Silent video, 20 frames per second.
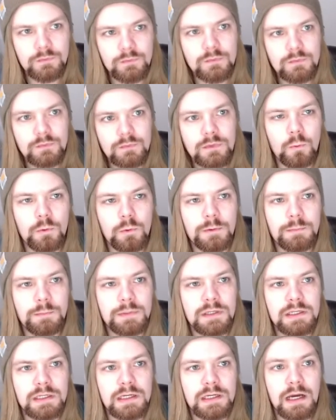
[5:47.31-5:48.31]
would
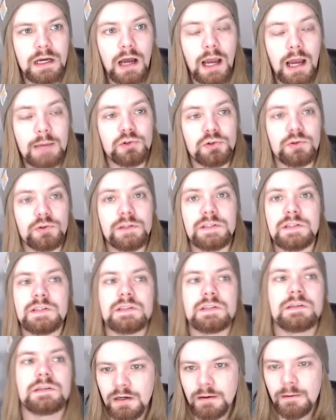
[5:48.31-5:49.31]
be heim
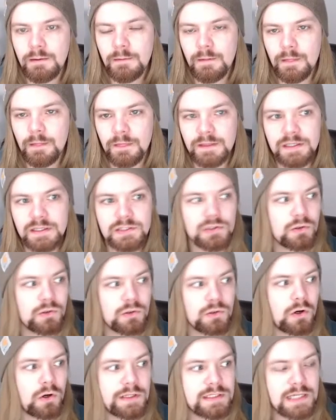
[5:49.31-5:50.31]
joints. These are
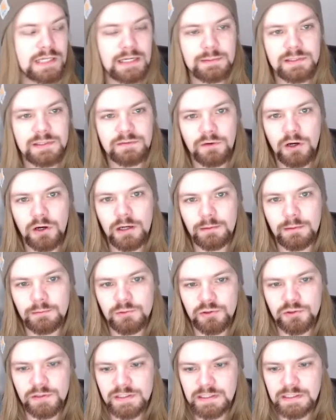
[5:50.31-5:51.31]
all the types of heim
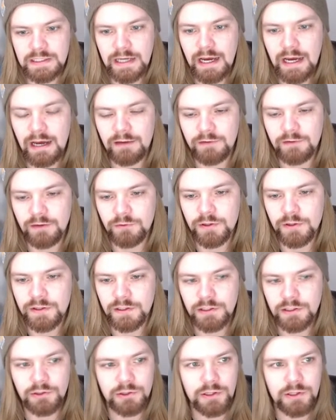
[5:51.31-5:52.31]
joints they have, everything
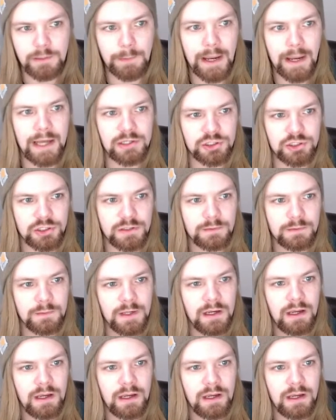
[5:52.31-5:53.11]
you could imagine.